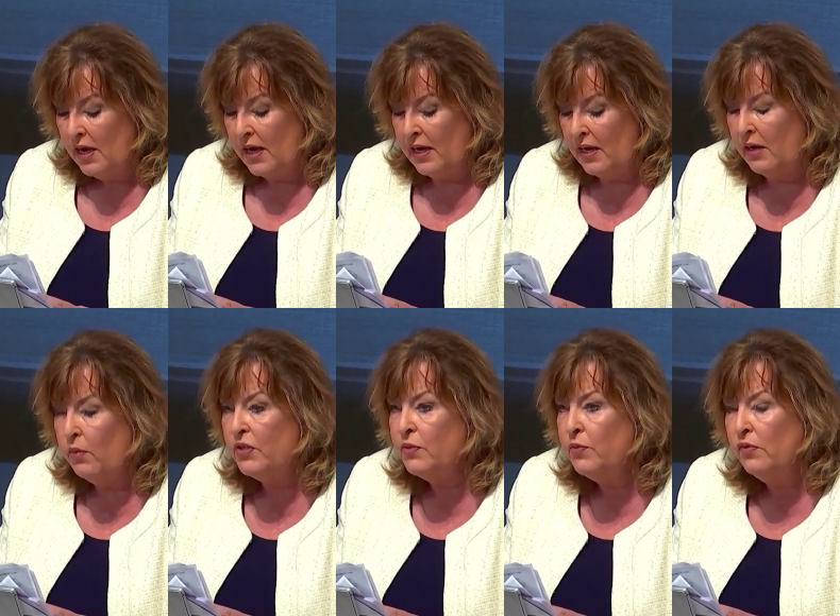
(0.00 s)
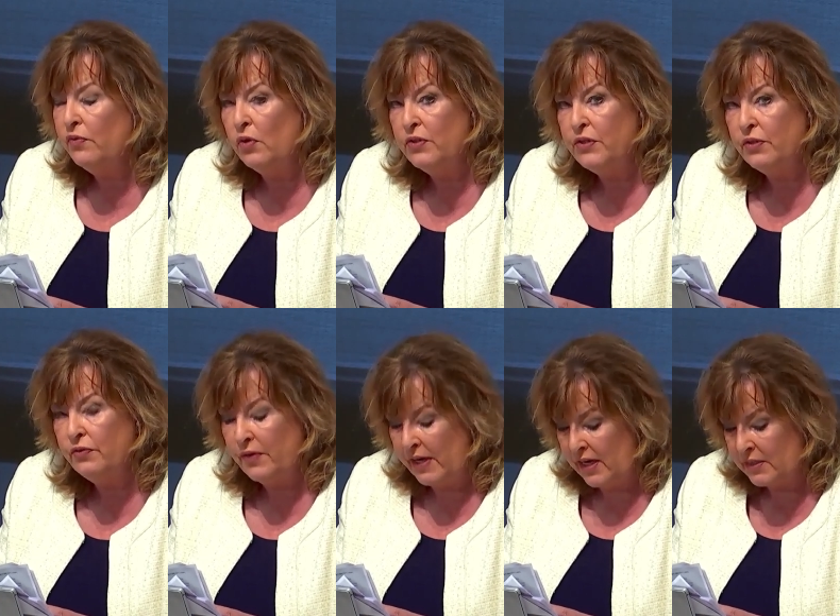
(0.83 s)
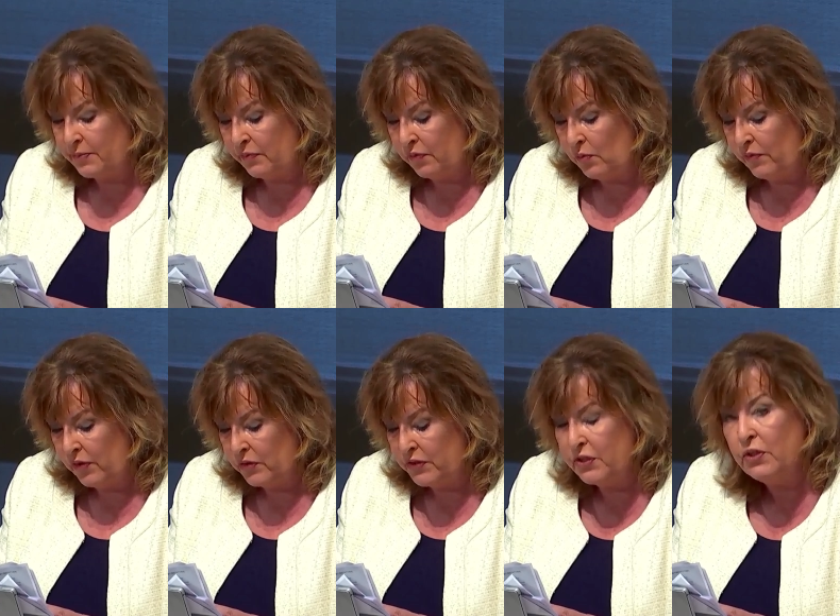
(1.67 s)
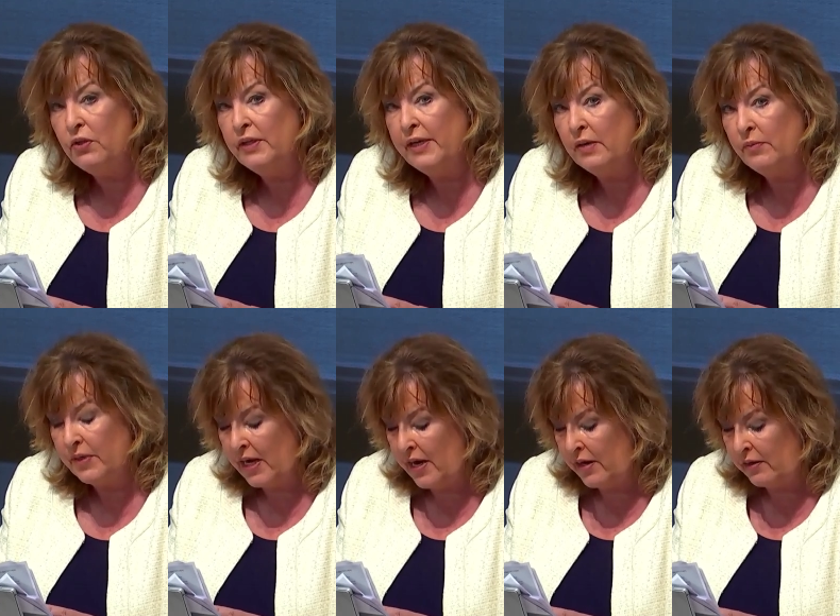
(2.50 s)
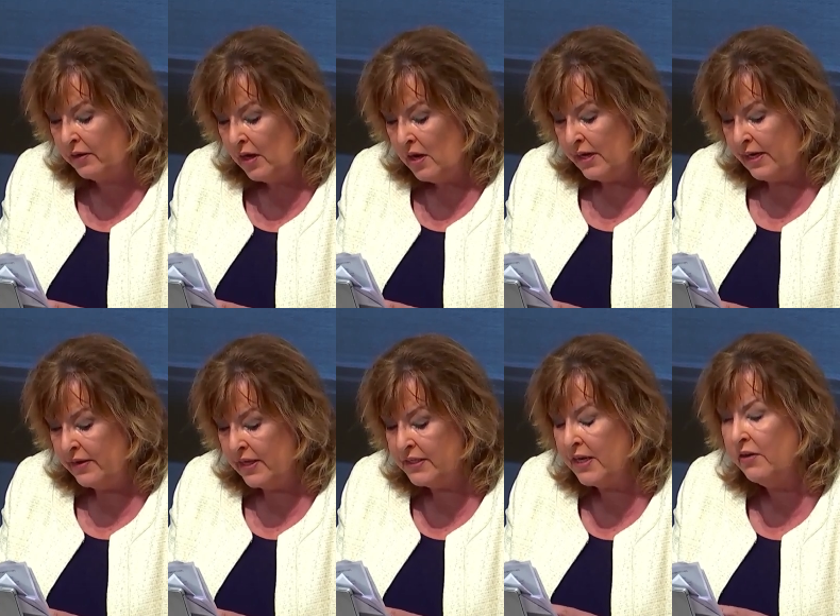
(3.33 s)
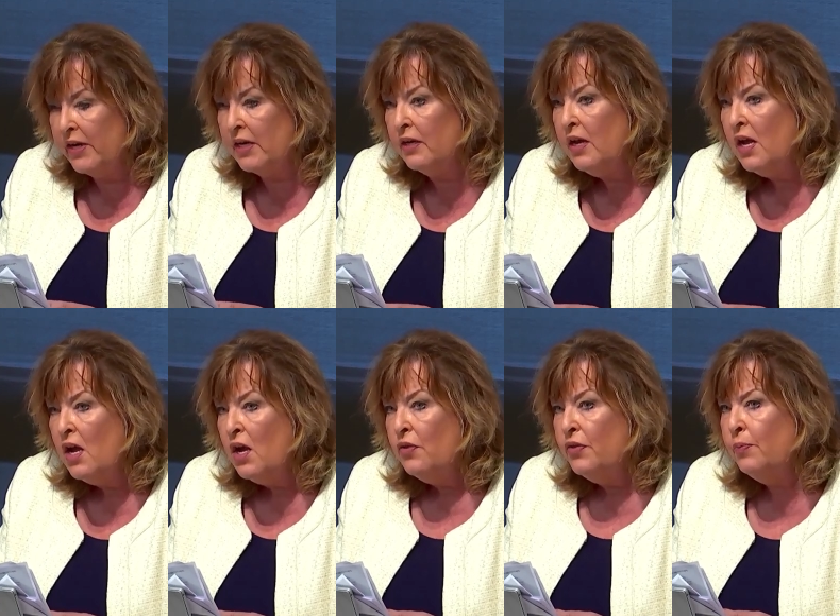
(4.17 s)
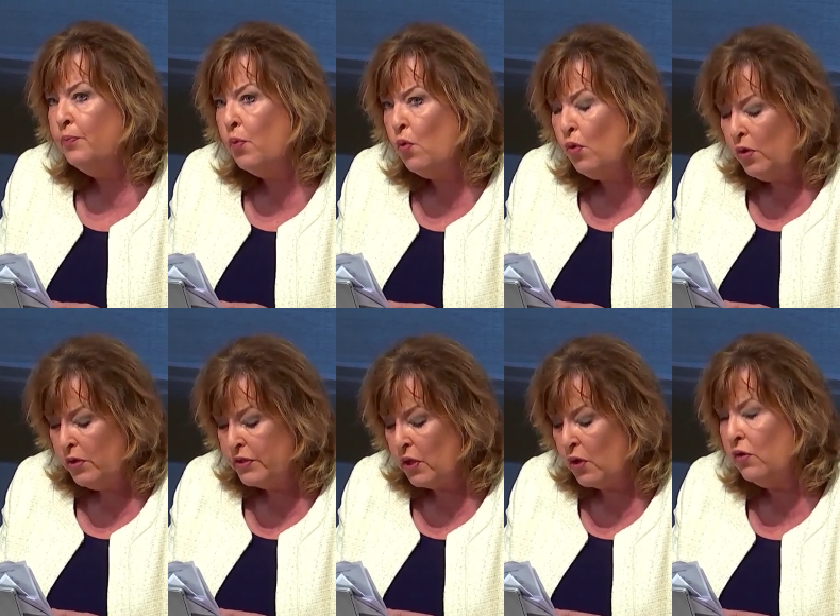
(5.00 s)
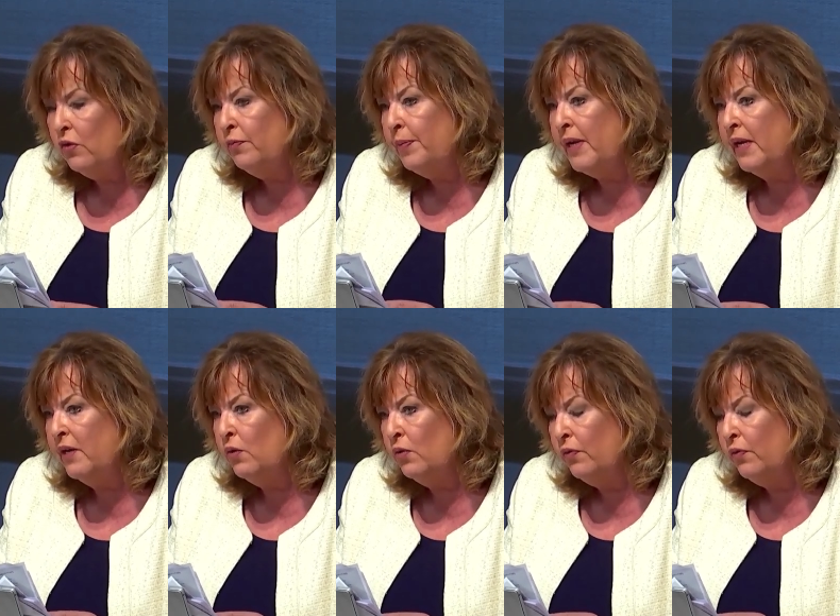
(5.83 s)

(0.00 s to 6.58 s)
Uh, I want to move on to finance before I move on to Liam Kerr in this area. The board of P and O